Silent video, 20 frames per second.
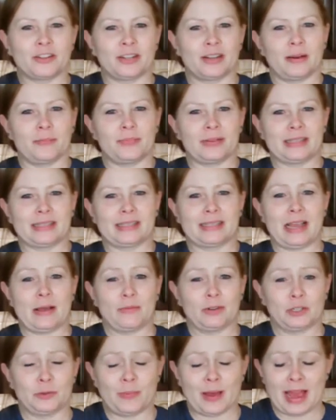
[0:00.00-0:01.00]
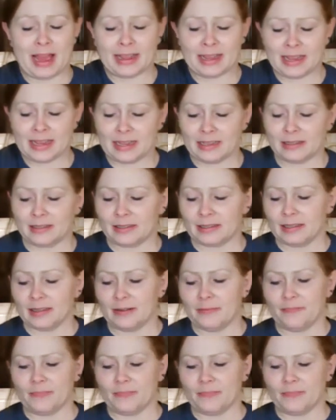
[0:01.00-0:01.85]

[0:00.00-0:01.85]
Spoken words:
it up in sandwich baggies